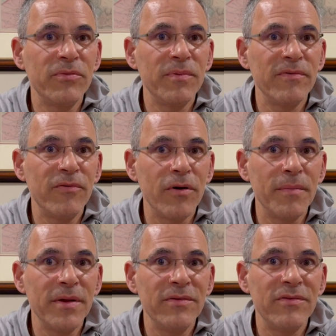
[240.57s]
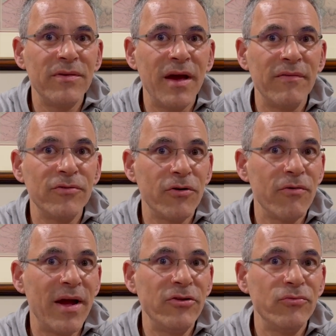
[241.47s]
Performance after
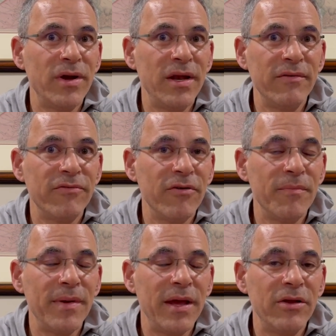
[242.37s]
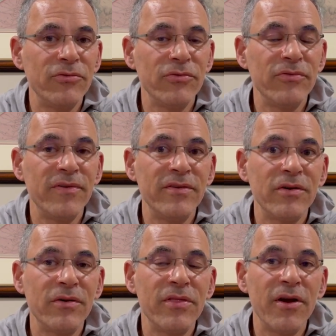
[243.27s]
graduating from Andrews
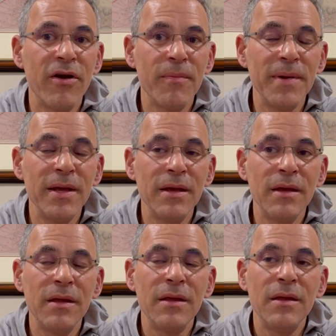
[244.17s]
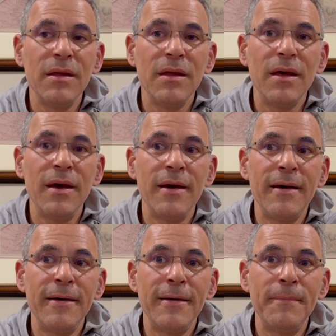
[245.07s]
Physical Therapy.
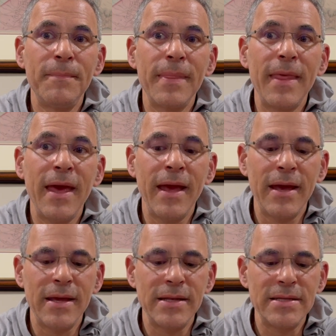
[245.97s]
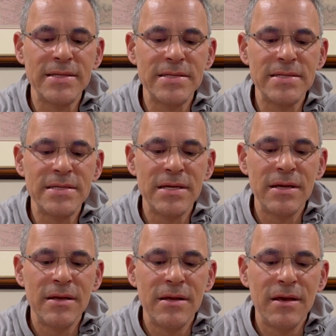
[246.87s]
Um, and
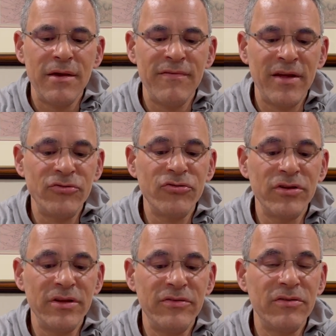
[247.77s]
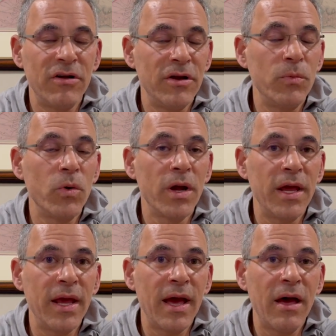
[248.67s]
eventually started
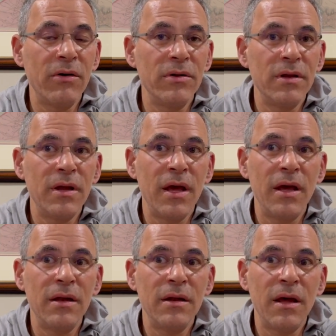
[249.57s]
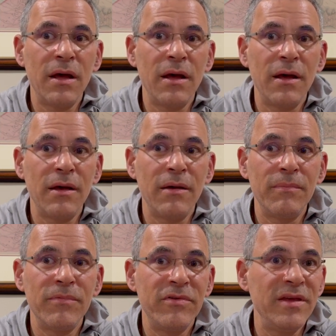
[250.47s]
working out at uh,
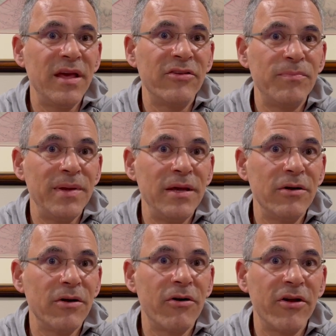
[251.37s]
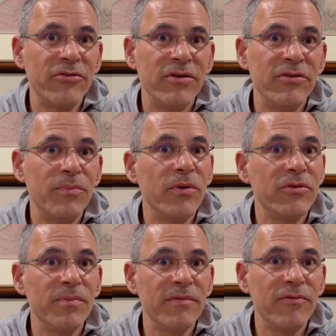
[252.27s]
CSP or Cressy Sports
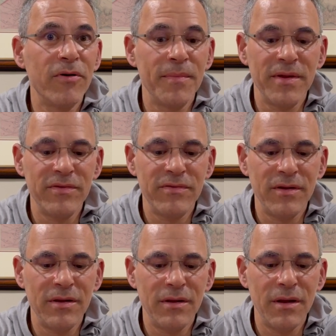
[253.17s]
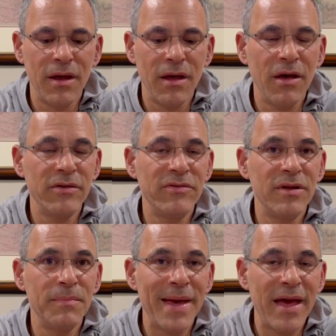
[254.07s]
Performance in uh, Hudson,
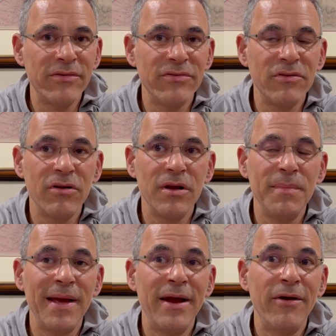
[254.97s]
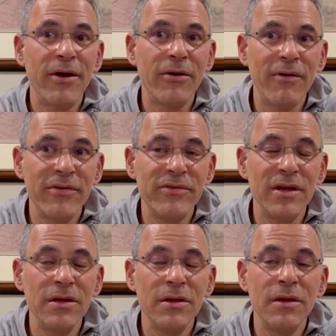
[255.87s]
Mass, started by Eric Cressy,
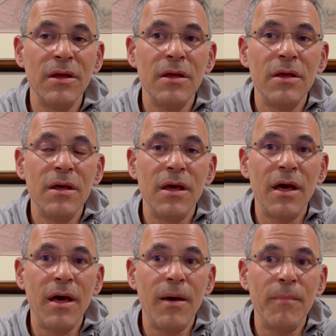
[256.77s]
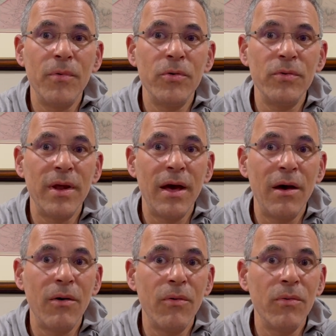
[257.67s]
um, who
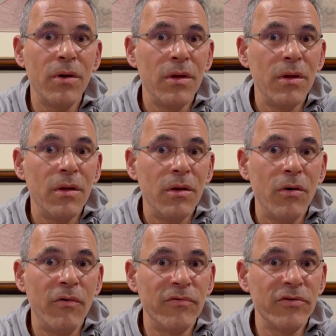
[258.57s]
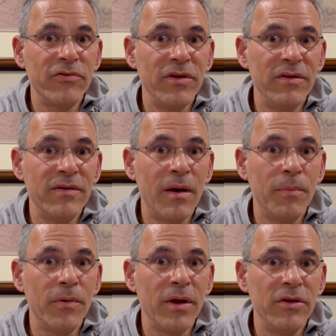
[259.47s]
now Oversees
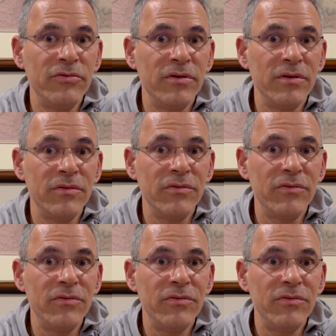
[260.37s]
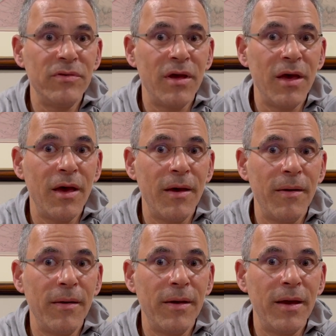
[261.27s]
operations
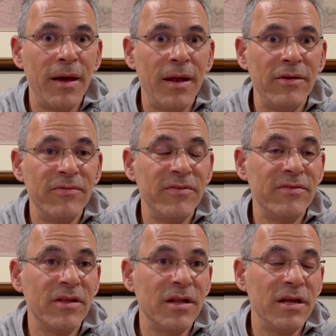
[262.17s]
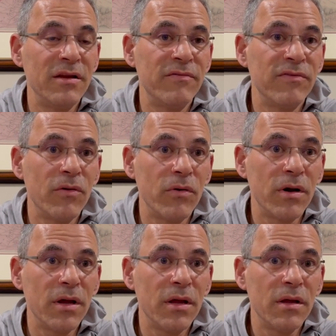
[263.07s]
uh, at his facility in
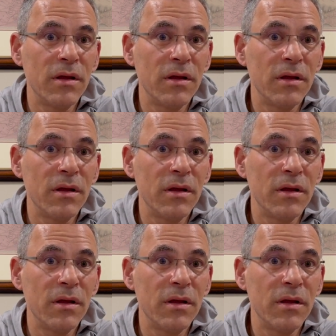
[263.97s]
Florida,